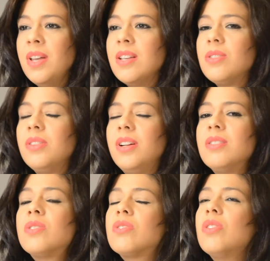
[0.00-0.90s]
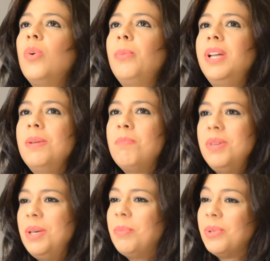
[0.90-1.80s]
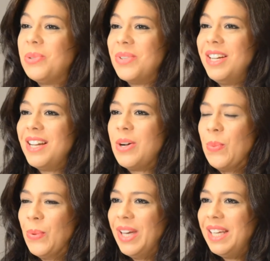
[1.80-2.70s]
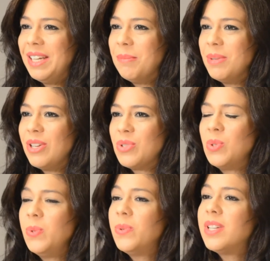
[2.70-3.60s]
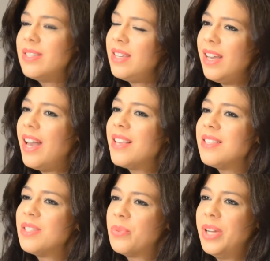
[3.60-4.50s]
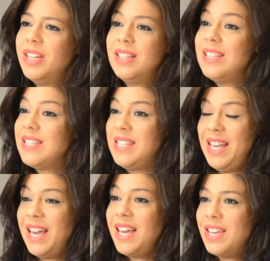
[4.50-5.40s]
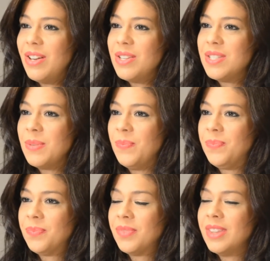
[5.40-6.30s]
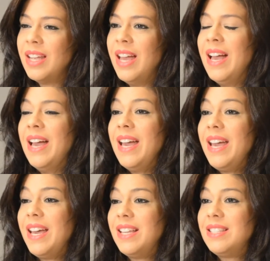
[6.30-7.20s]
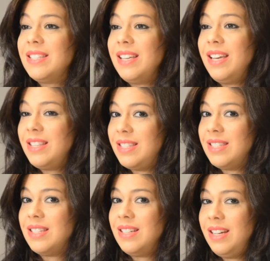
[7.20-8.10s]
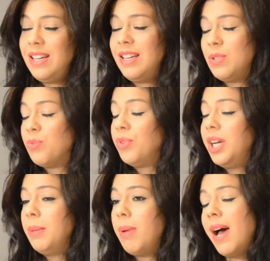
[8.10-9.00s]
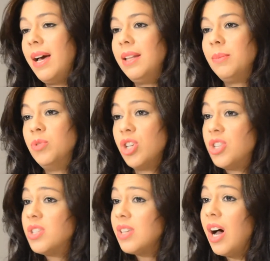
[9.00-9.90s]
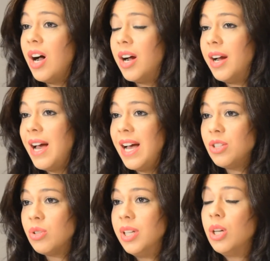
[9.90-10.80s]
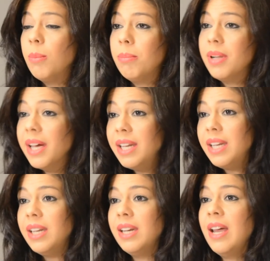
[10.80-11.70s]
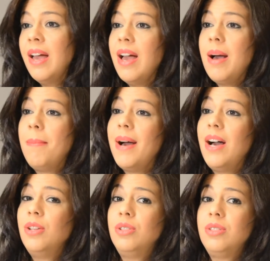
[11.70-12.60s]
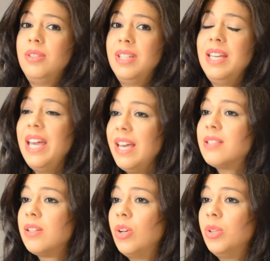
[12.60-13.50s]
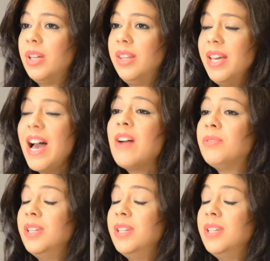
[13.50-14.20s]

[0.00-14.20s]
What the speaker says: So there's so many people right now waiting because USCIS is creating this chaos. And it's really bad. Judges are actually complaining about the caseload that they have.